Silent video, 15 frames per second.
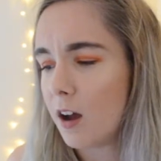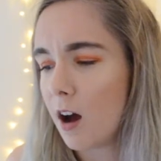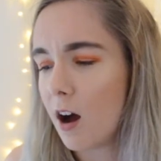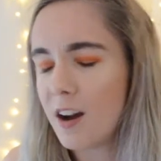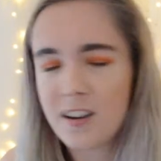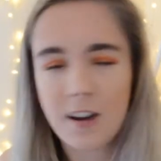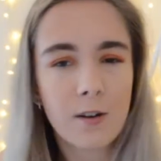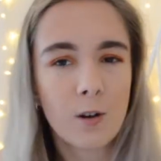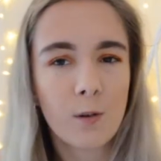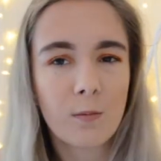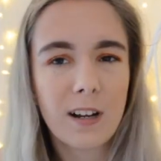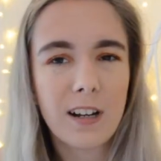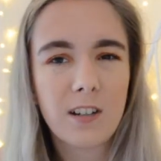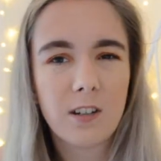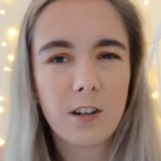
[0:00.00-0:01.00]
I don't
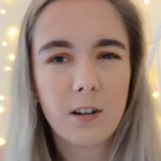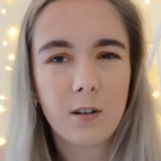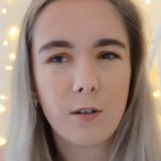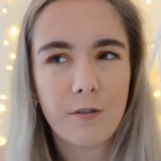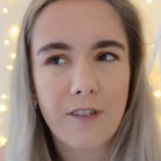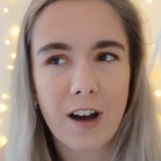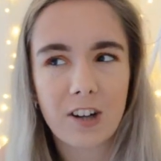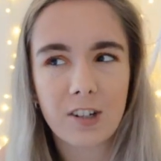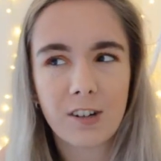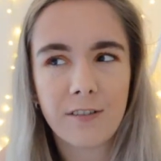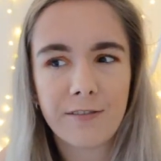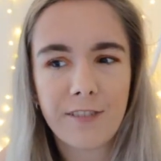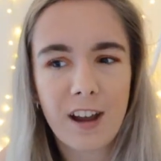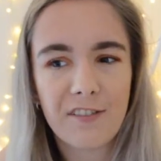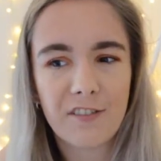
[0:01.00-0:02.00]
normally do
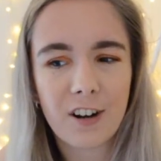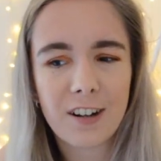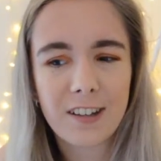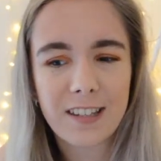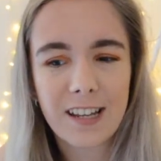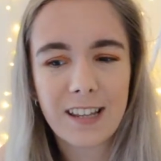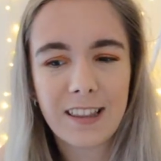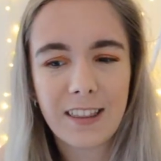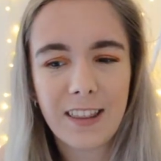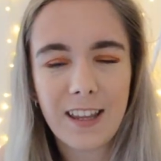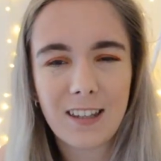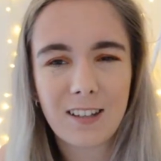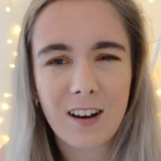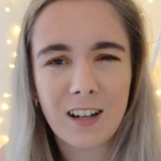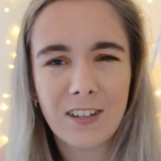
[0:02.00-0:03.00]
fashion favourites in
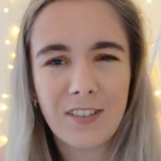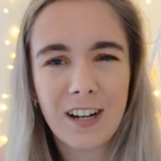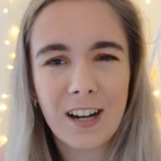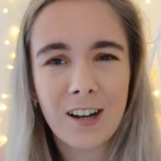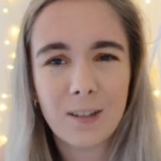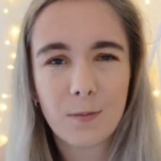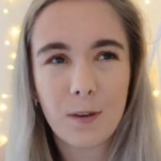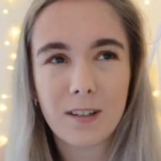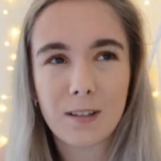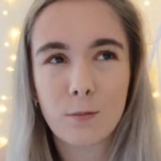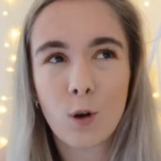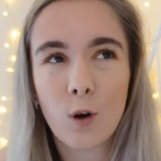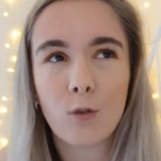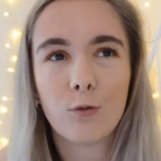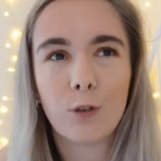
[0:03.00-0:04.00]
these kind of videos because I'm
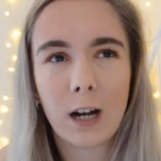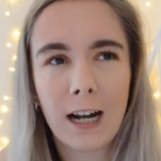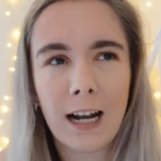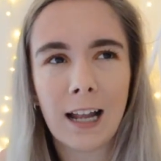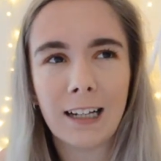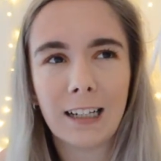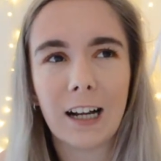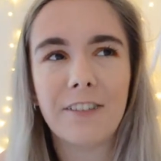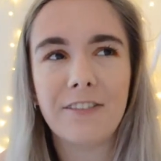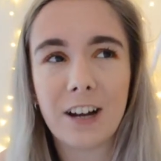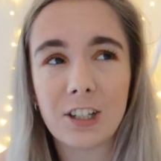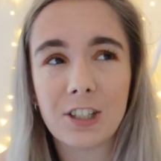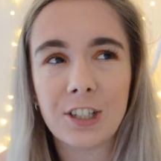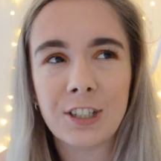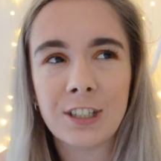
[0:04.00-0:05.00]
not really like a
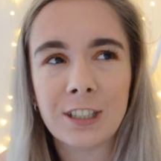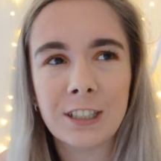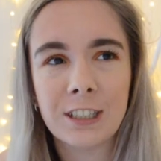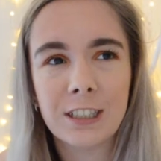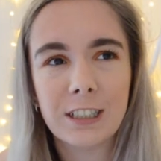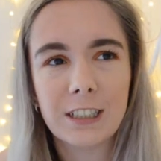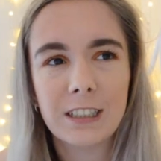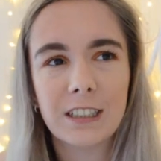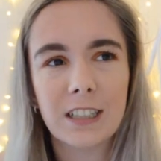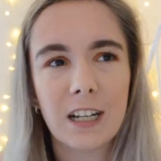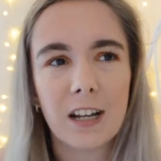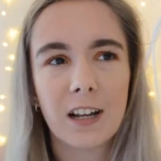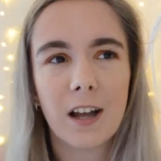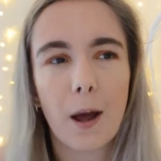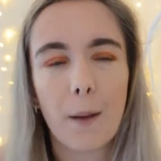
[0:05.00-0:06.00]
fashion
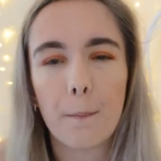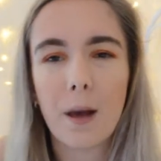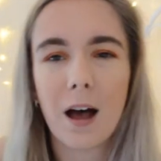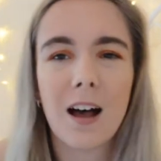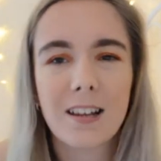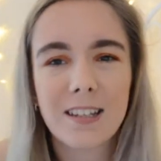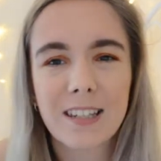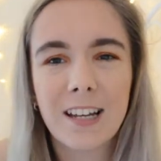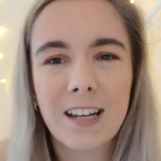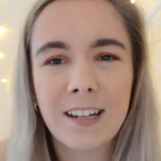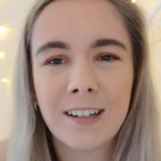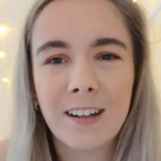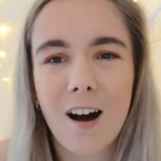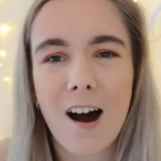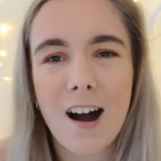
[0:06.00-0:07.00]

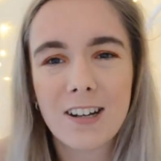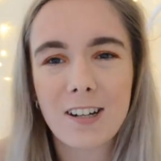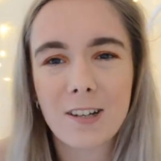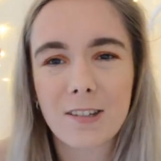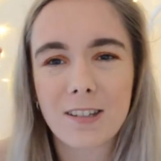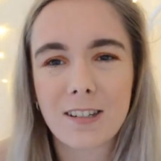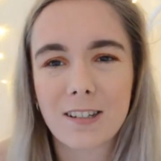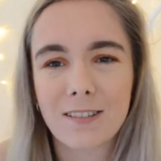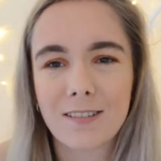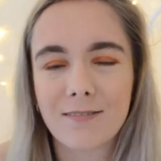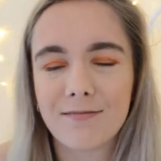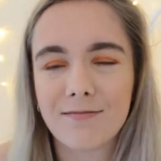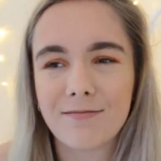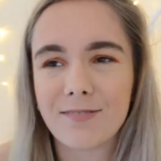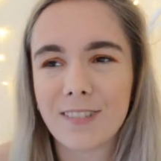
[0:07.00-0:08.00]
person.
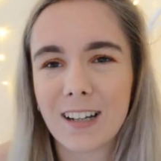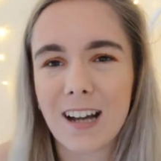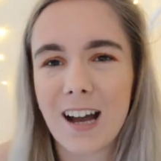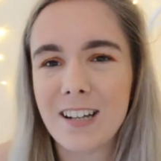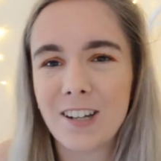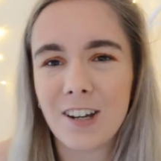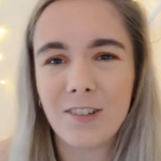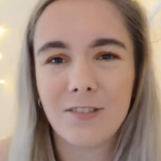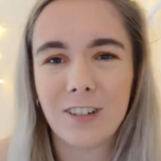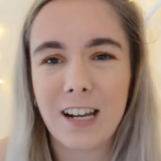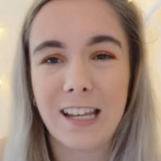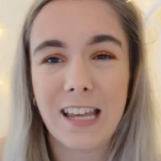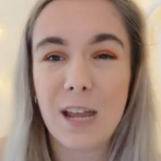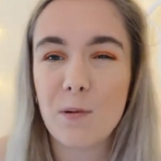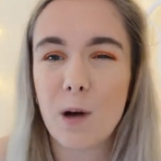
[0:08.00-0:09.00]
I don't really
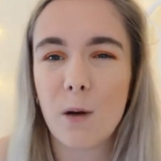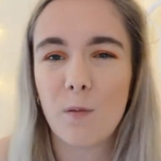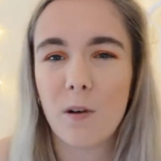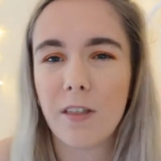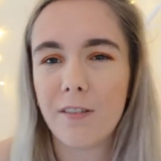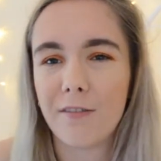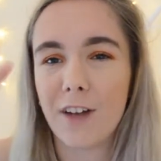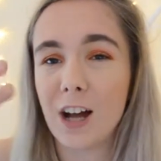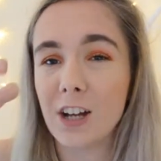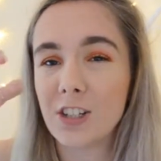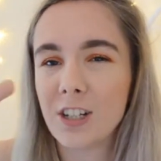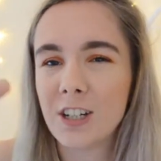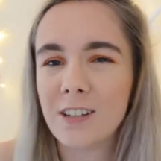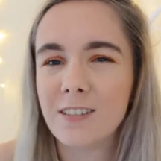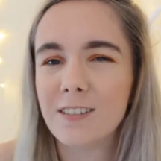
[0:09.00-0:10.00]
keep up with
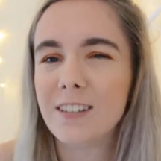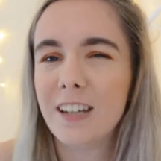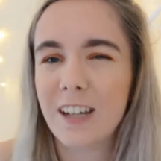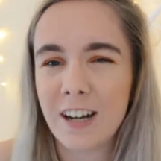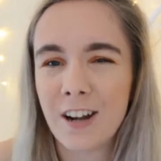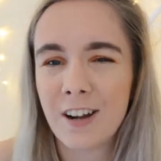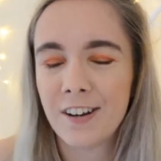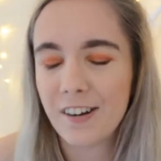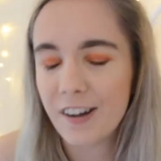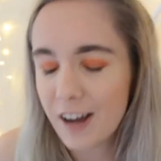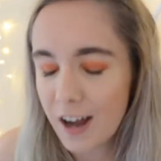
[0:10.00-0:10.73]
fashion, you know,